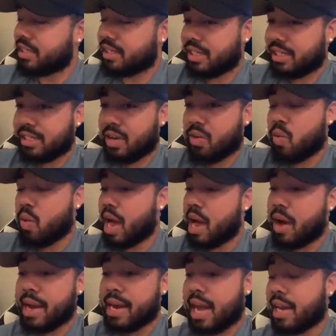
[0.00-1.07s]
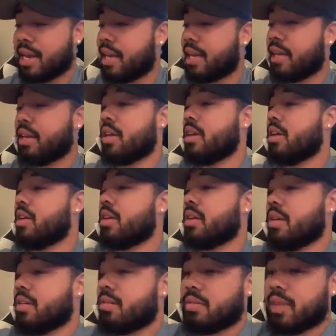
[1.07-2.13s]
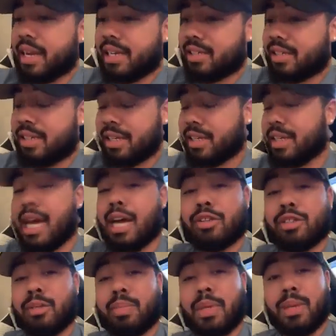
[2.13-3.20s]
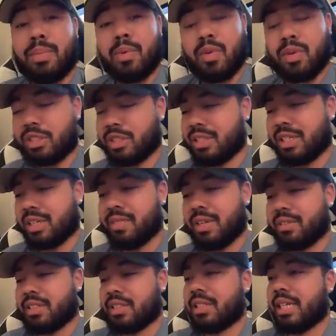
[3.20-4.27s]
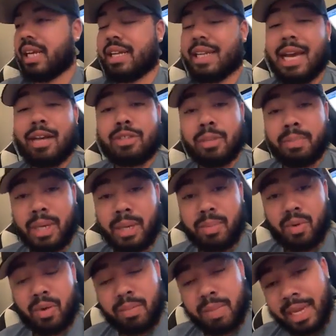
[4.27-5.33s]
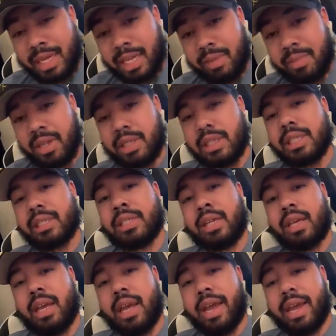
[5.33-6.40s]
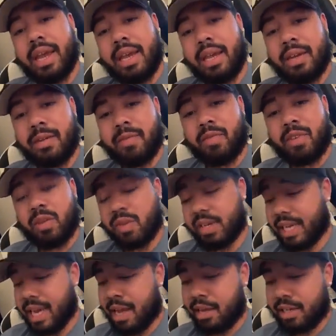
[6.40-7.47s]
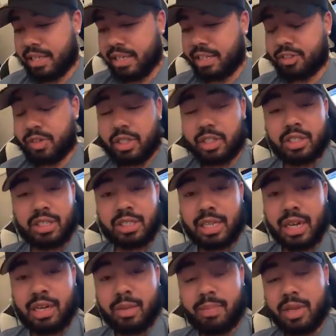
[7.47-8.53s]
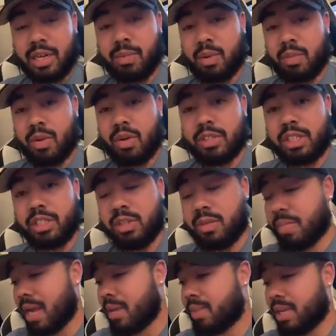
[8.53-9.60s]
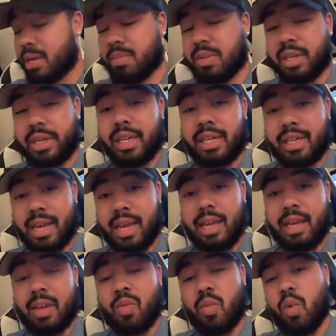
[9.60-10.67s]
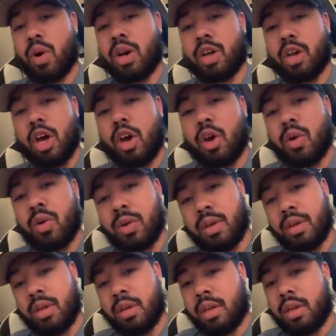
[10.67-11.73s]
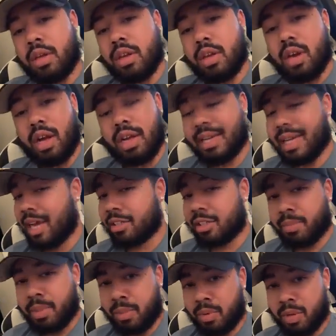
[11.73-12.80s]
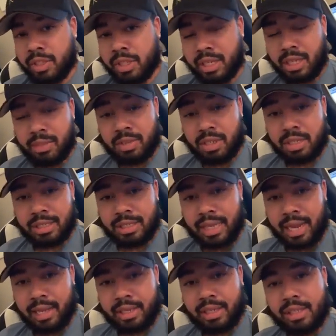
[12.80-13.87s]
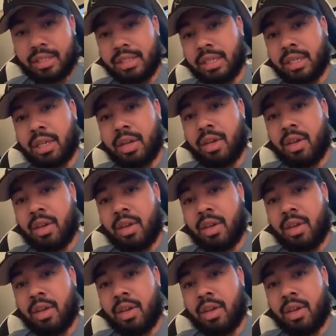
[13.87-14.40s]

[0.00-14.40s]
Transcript: It seems like, wow, I got to get like 10,000 people or let's just say 1,000 people on my email list. And the reality is you can just sign up in a promotion. You might be able to get that in one go. 1,000 people on your email list, that easy.